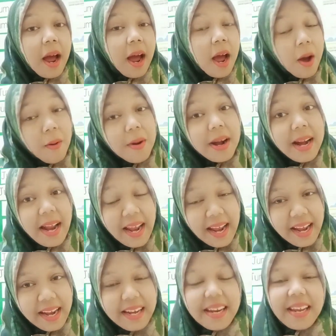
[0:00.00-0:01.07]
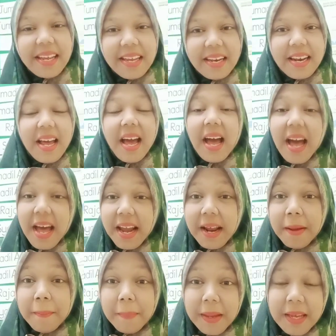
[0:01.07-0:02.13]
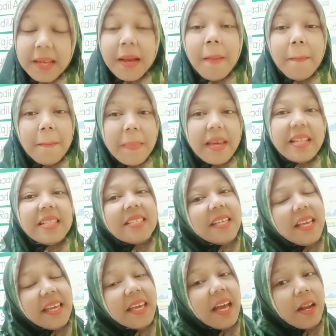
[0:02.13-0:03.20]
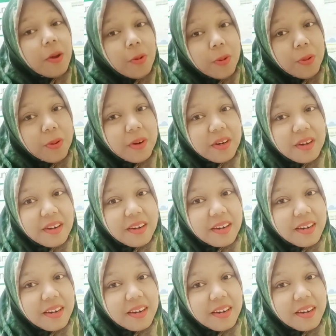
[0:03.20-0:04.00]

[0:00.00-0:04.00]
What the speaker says: Our hand in Arabic means yadun.